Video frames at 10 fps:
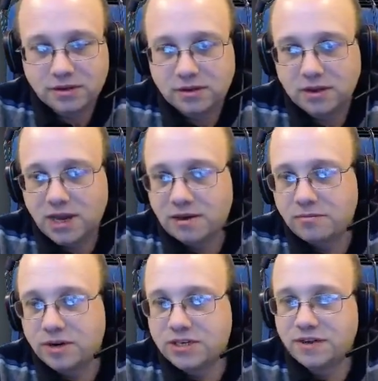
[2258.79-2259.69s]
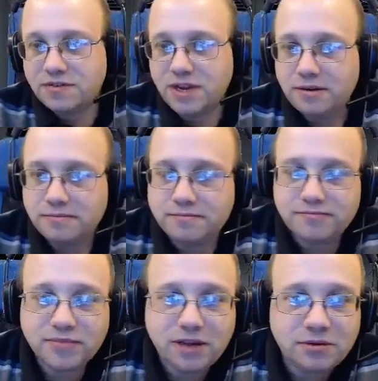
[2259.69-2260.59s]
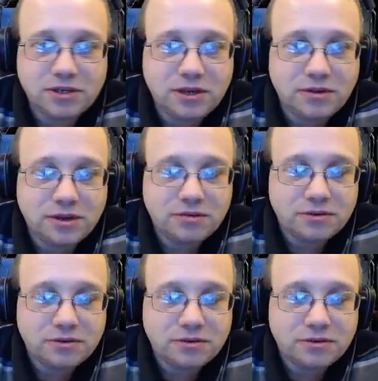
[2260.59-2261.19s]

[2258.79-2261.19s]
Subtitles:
Hadn't pressed F10, that was no use.